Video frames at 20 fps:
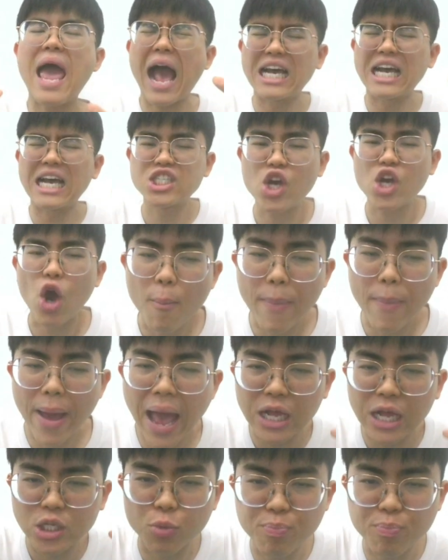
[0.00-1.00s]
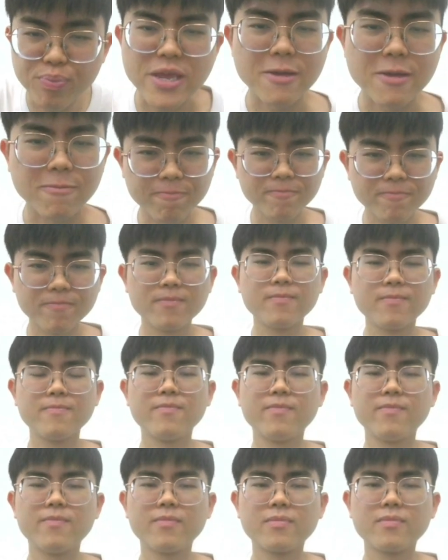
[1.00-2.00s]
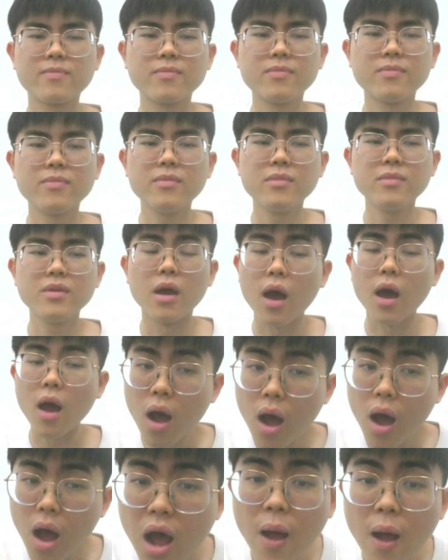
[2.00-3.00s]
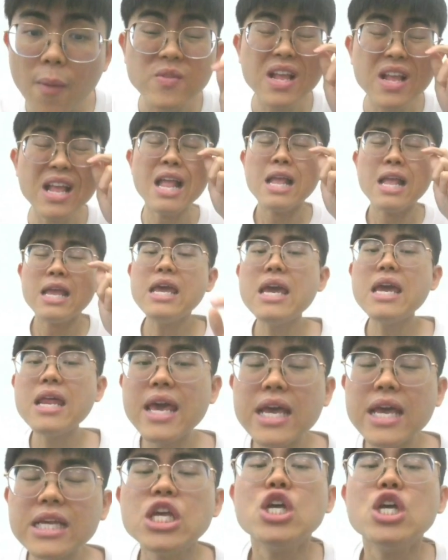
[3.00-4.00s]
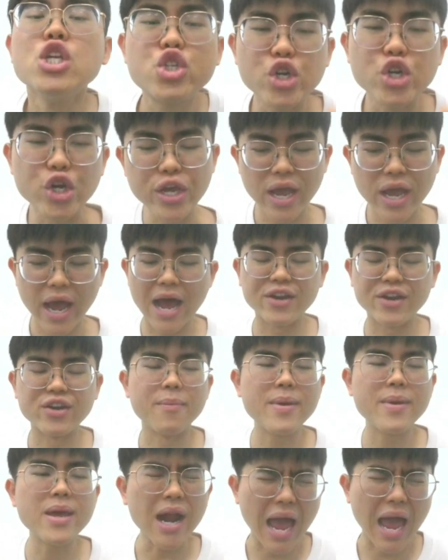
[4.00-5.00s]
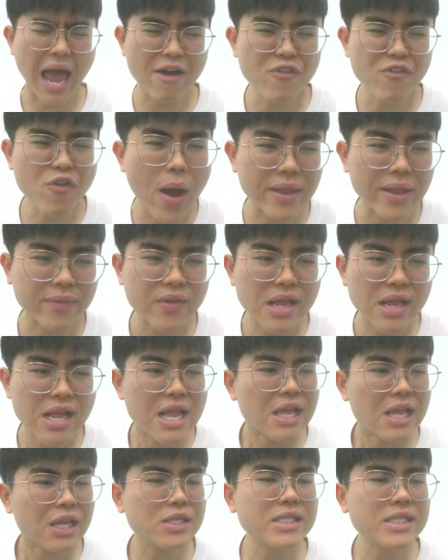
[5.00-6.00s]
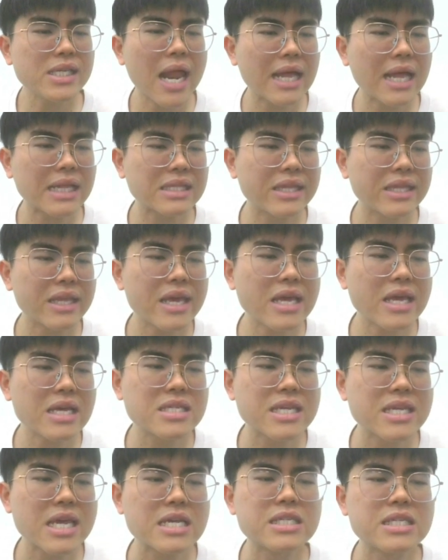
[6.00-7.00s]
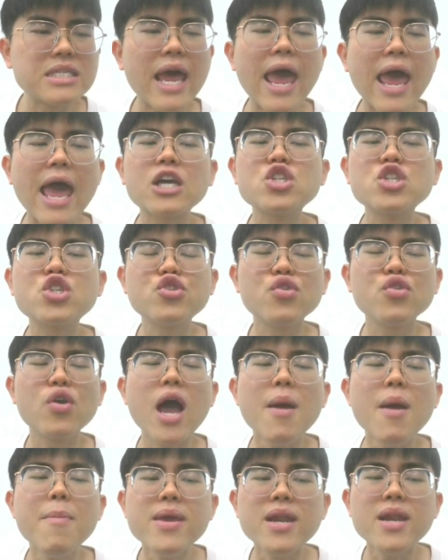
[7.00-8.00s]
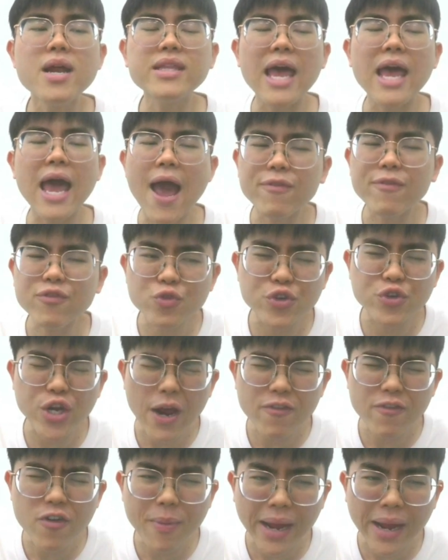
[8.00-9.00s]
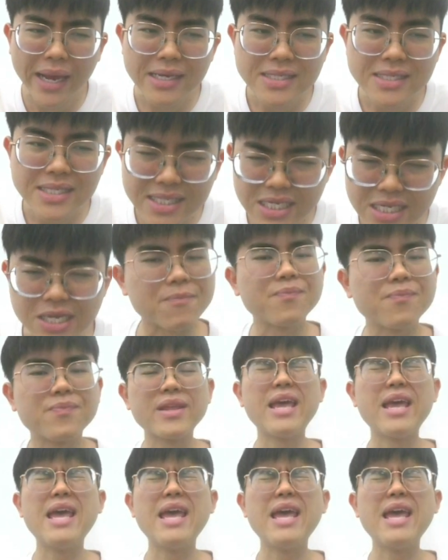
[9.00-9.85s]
as compared to B? It is 300 meters. Everyone, you see that this is the extra meter they have to travel by C.